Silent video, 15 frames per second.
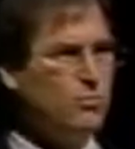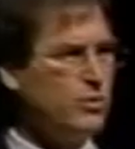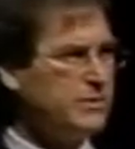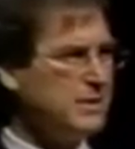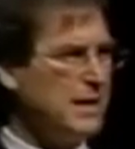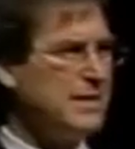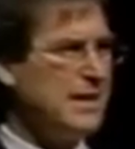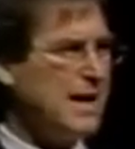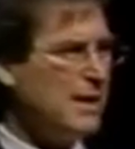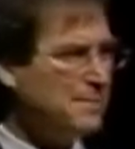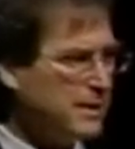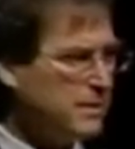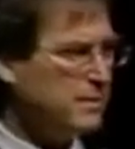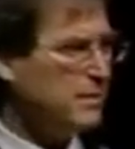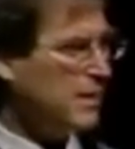more
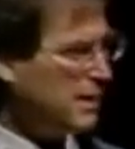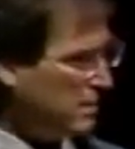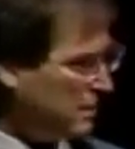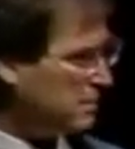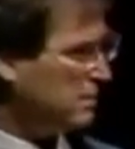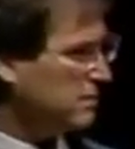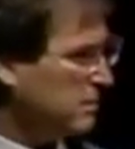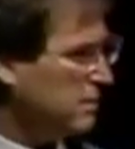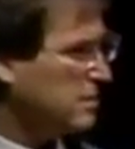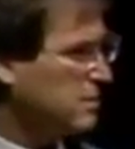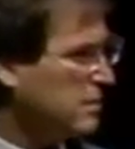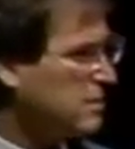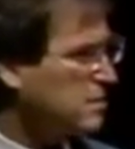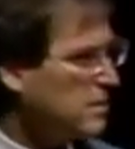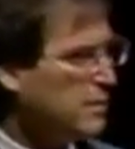dynamic than anything that
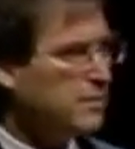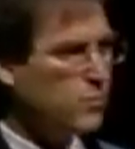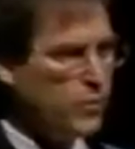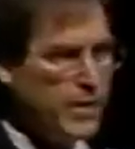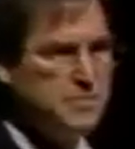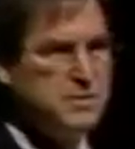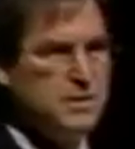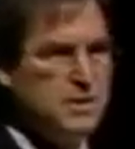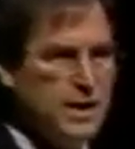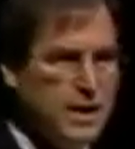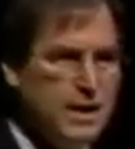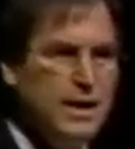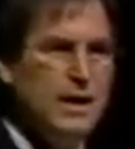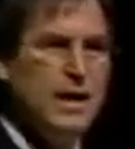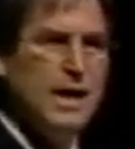exists on the web
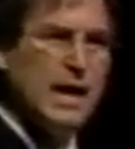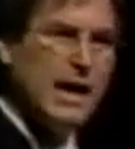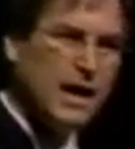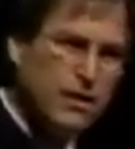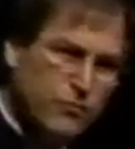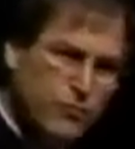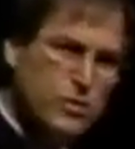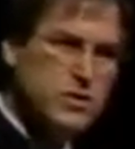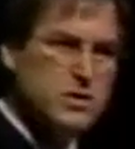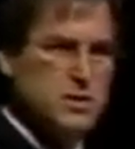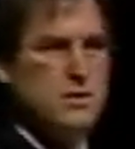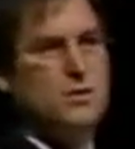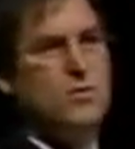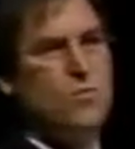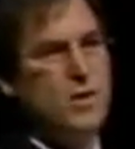today. Every
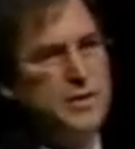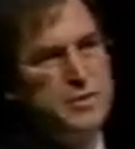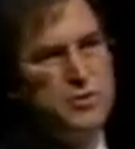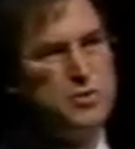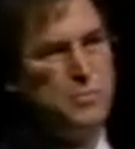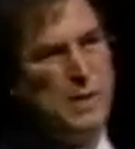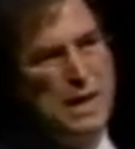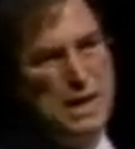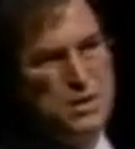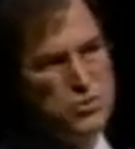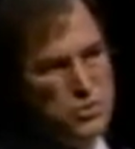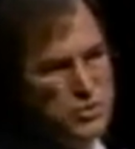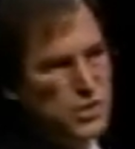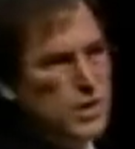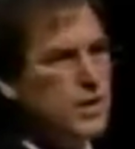single one of those
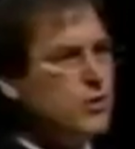pages